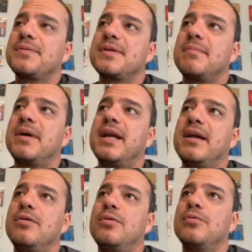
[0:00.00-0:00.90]
somebody
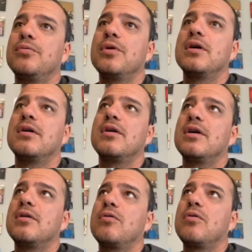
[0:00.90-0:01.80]
who
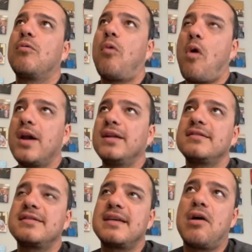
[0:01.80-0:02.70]
wanted to
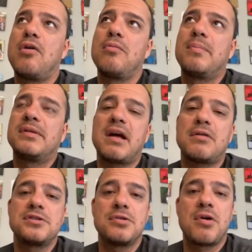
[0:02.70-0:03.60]
sell but thought it
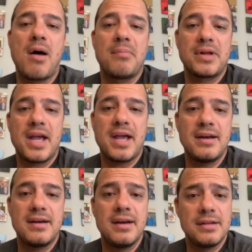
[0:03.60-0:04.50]
was too
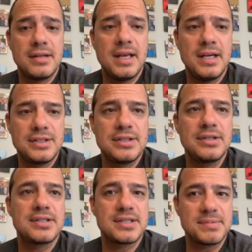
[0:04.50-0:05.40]
complicated, and it took
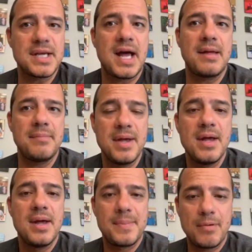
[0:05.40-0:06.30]
some time,
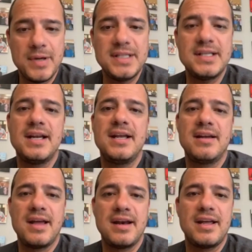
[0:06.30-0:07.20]
but we did it,
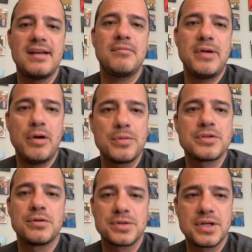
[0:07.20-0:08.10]
and we almost
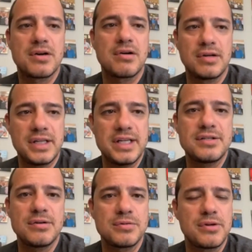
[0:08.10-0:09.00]
closed concurrently,
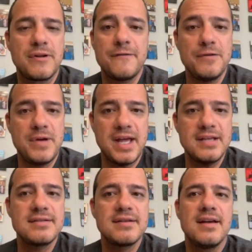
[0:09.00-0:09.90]
so it was only a few days,